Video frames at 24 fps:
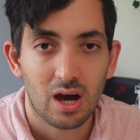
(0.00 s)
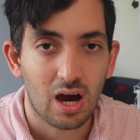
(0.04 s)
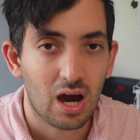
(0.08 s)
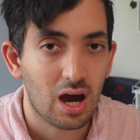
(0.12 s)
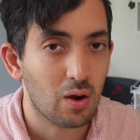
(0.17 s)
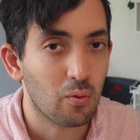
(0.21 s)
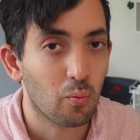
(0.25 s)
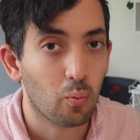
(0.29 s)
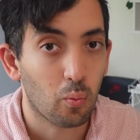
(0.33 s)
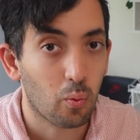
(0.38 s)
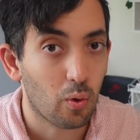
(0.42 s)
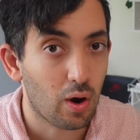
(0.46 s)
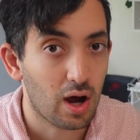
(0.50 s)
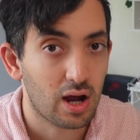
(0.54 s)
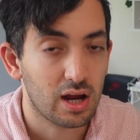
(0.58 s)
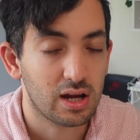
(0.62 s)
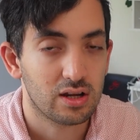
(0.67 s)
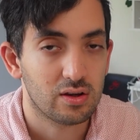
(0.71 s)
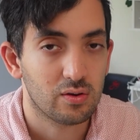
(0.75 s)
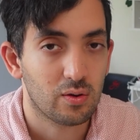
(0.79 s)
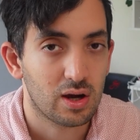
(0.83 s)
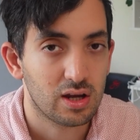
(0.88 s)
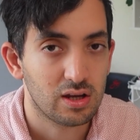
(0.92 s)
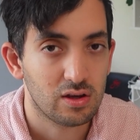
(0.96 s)
and why
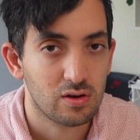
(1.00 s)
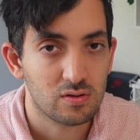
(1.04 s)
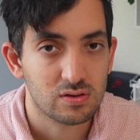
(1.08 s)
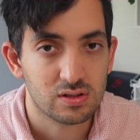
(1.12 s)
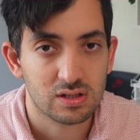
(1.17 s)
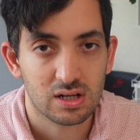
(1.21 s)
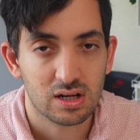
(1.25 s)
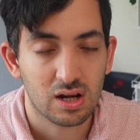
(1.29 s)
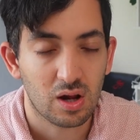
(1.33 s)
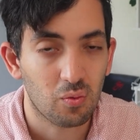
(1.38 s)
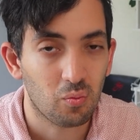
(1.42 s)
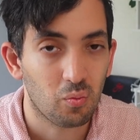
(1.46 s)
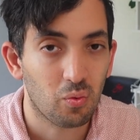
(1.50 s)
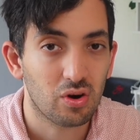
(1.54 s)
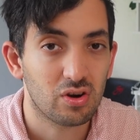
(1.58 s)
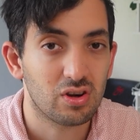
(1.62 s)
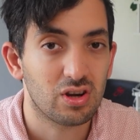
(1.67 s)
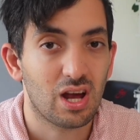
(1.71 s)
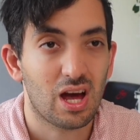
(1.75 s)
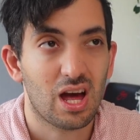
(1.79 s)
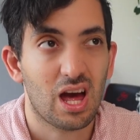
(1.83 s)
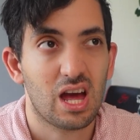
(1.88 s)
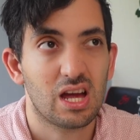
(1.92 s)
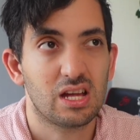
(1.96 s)
do I use it, and
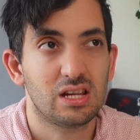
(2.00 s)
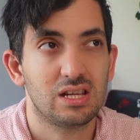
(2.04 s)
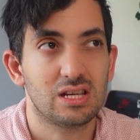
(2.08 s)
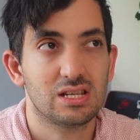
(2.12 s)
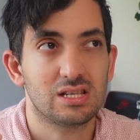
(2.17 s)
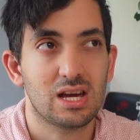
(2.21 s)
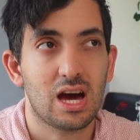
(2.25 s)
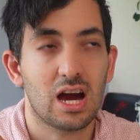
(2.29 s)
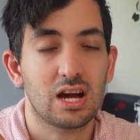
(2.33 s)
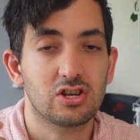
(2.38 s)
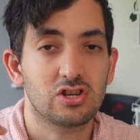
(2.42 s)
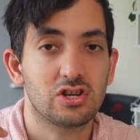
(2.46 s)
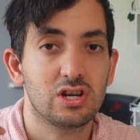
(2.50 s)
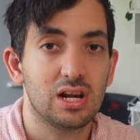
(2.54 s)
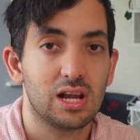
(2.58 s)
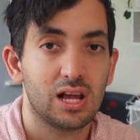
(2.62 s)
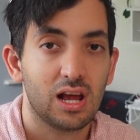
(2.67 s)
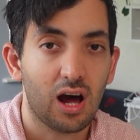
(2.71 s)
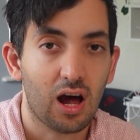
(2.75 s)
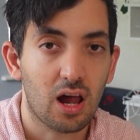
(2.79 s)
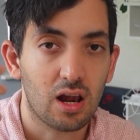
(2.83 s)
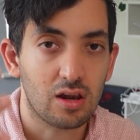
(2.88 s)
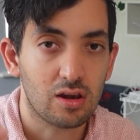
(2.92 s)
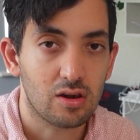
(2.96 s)
what this
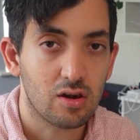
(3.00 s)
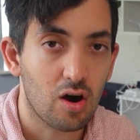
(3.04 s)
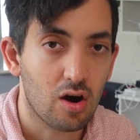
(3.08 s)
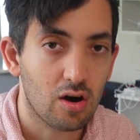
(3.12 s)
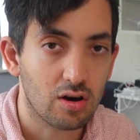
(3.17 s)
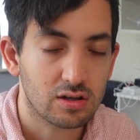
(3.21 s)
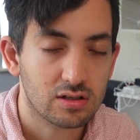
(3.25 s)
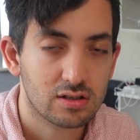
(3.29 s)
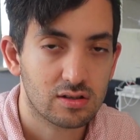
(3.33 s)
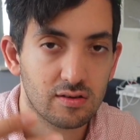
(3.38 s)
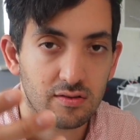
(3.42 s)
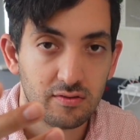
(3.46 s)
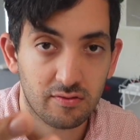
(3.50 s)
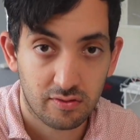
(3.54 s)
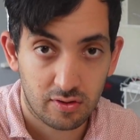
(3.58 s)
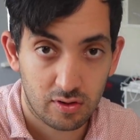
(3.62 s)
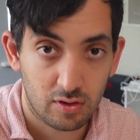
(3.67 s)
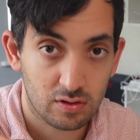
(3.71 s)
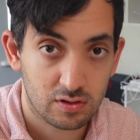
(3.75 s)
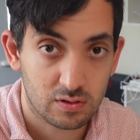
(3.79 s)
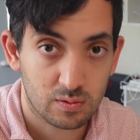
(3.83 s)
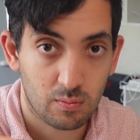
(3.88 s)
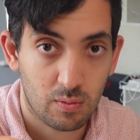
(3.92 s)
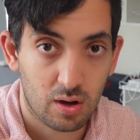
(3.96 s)
actually unlocks for
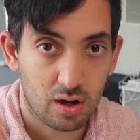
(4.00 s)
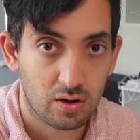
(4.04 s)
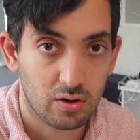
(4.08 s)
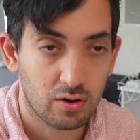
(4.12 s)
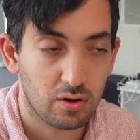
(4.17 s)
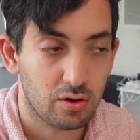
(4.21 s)
your smart